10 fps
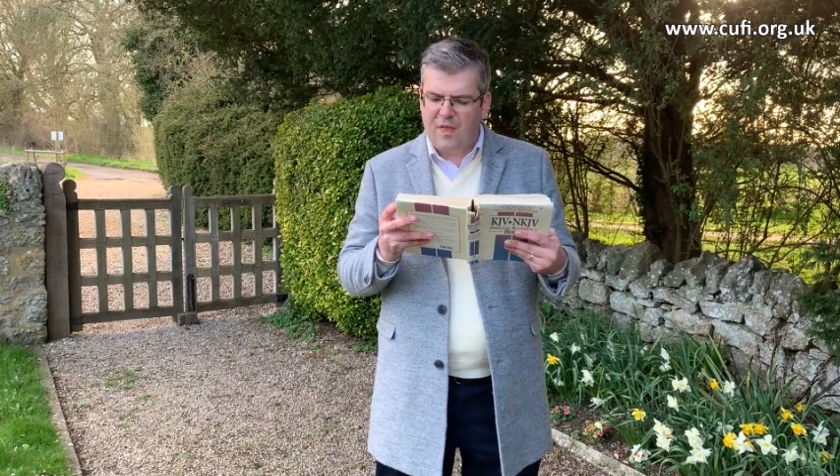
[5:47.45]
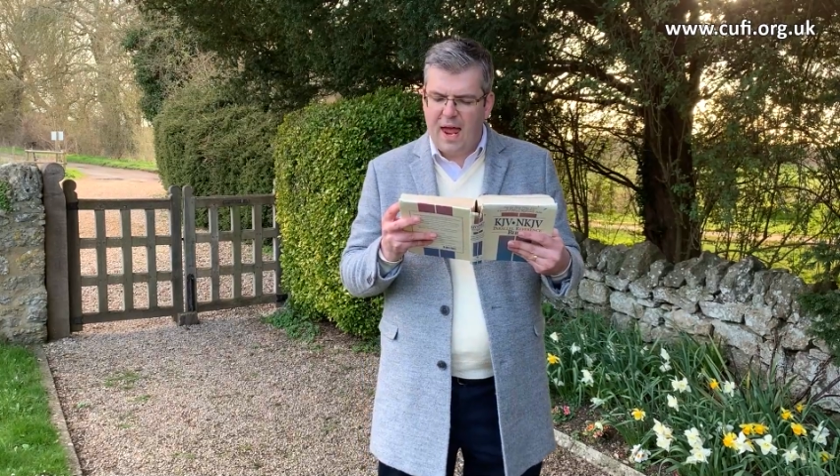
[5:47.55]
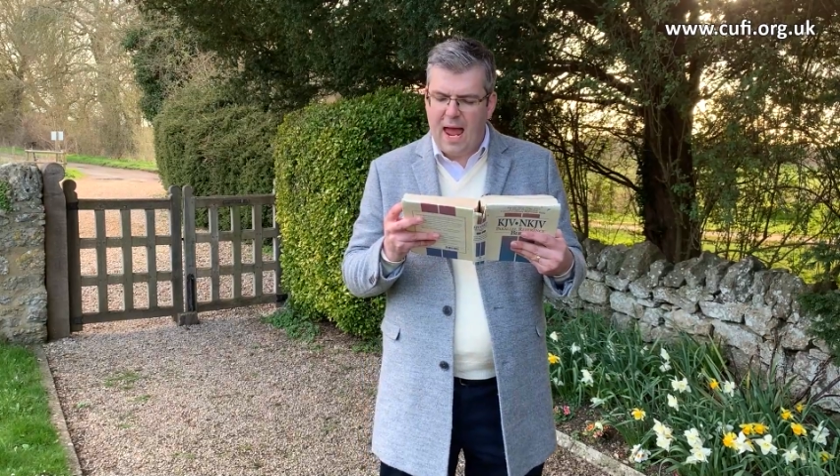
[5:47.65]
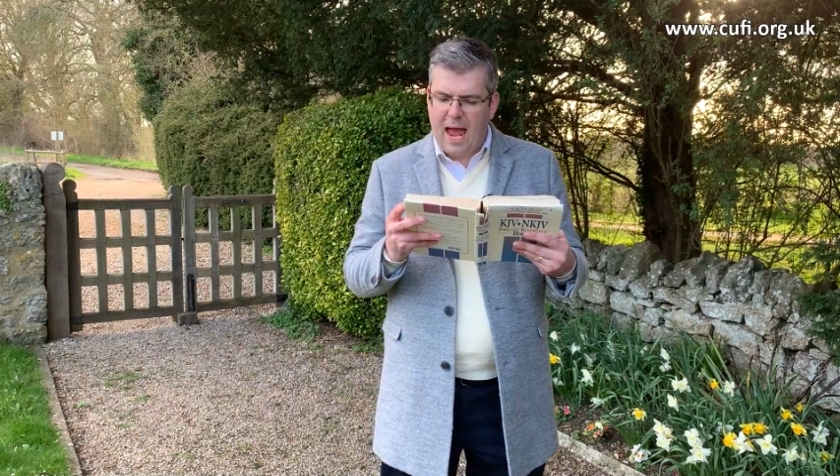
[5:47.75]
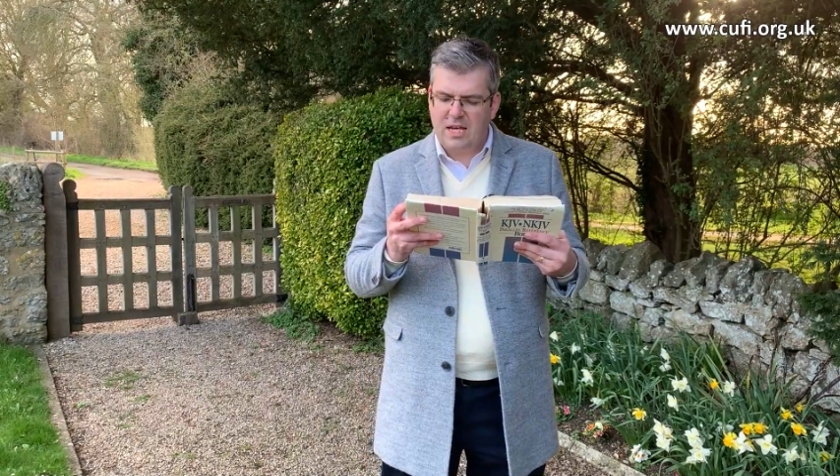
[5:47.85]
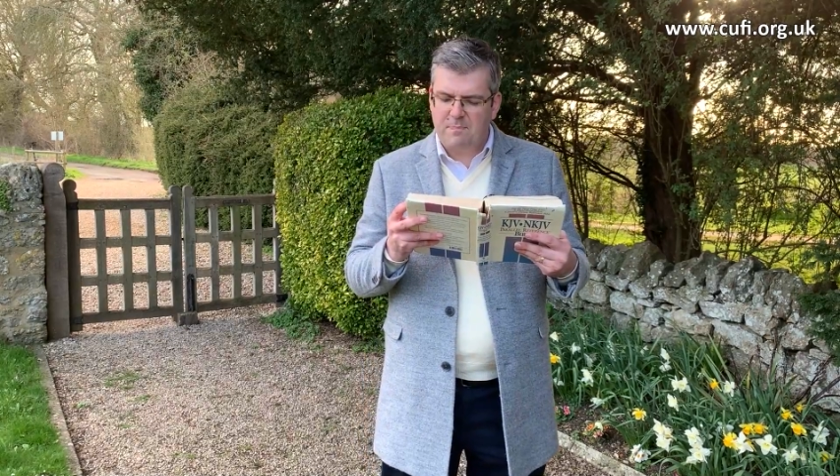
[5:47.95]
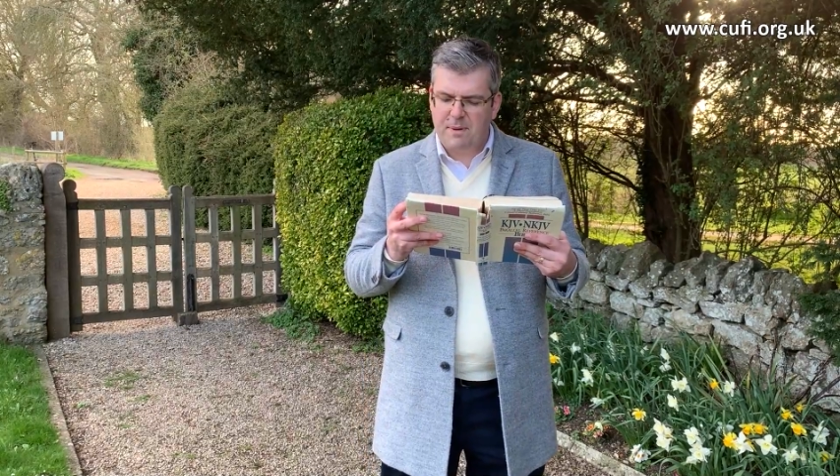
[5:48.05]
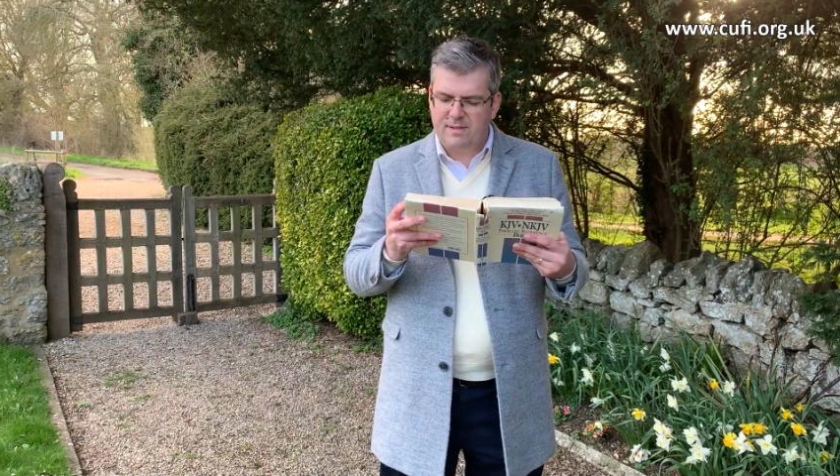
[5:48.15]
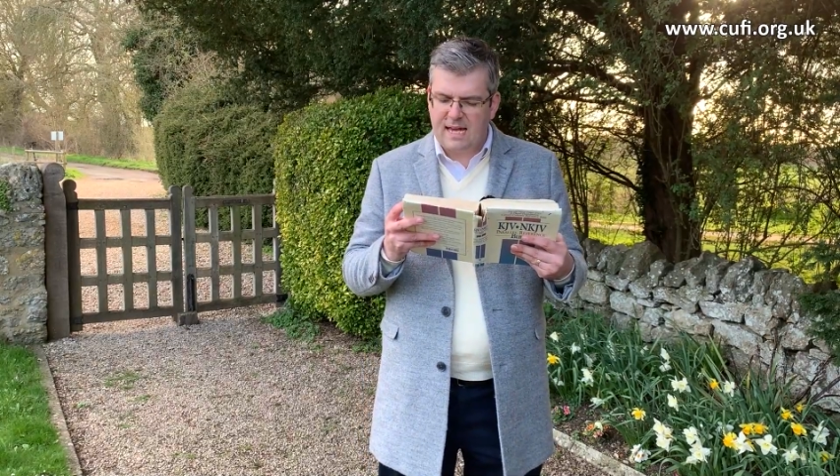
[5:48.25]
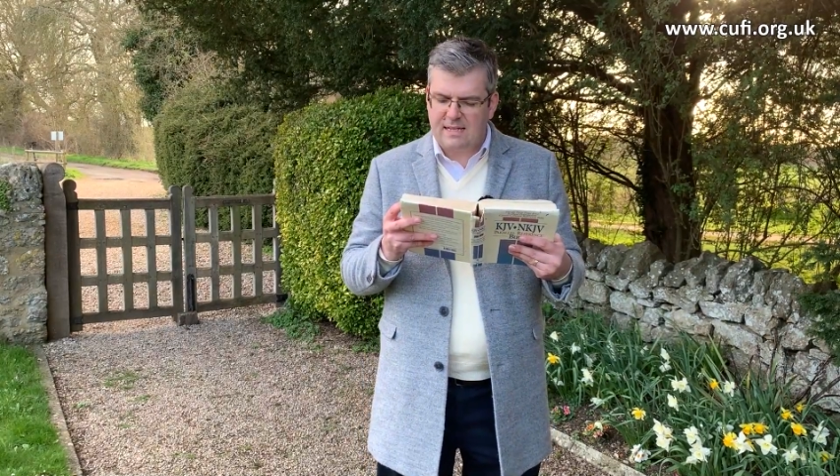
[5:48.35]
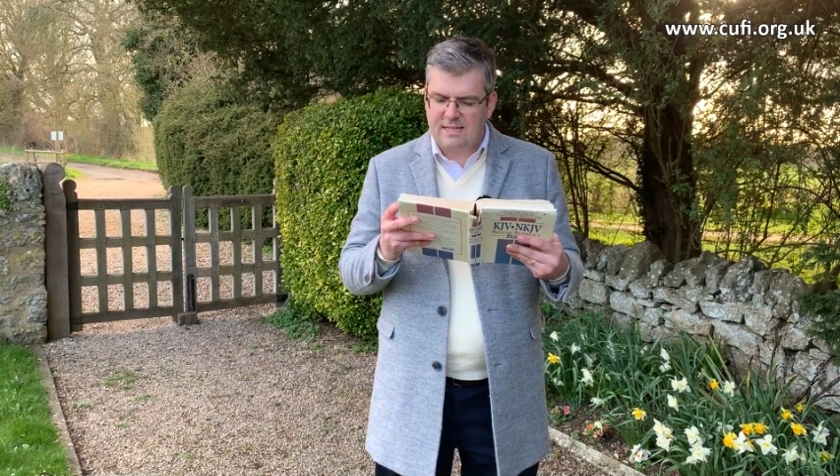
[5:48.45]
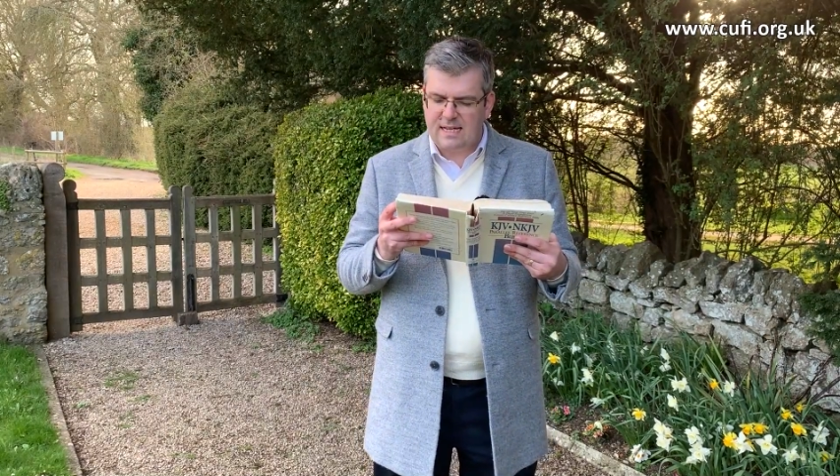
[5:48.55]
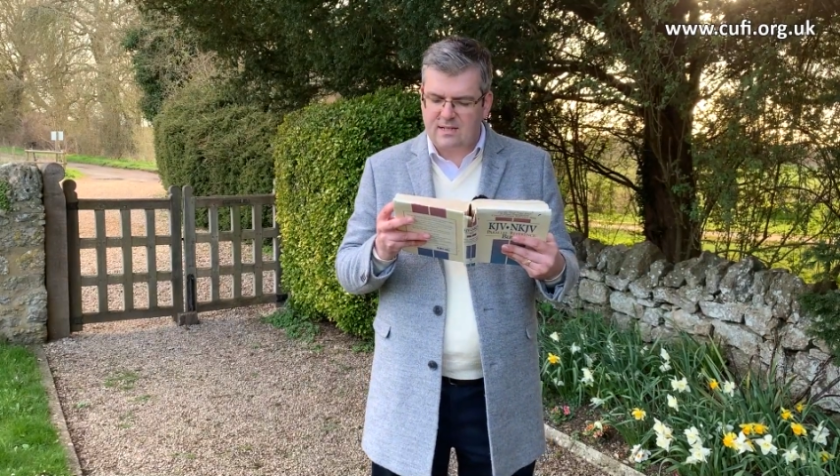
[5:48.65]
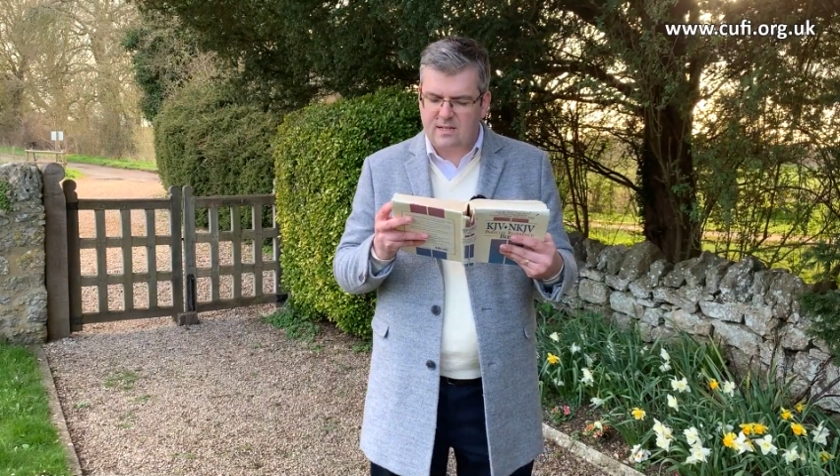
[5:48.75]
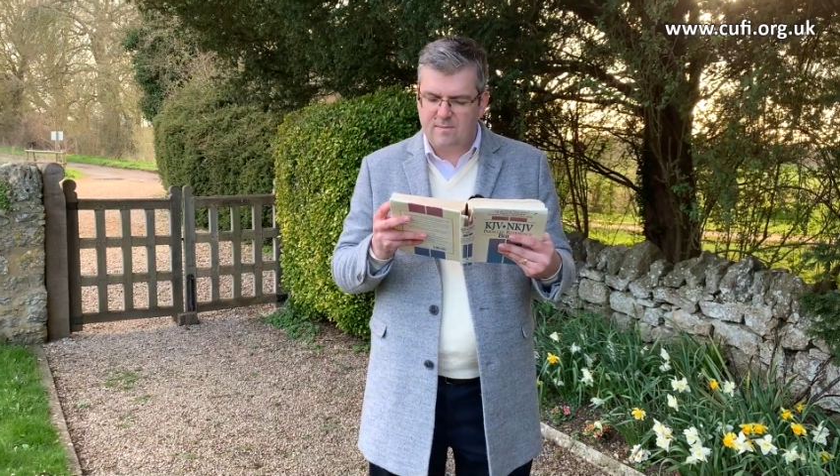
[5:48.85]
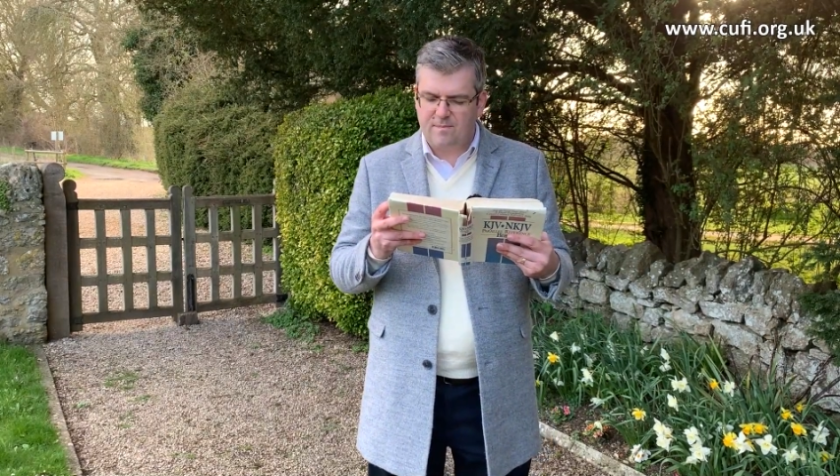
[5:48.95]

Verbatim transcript: there and possess it.